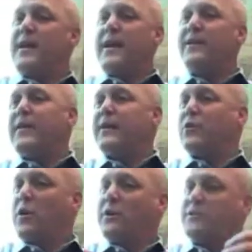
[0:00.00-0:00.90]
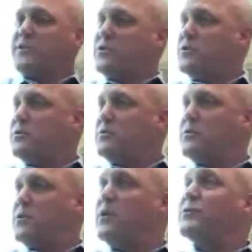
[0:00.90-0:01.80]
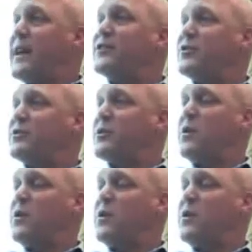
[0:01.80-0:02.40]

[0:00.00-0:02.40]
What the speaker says: And that causes, tensions.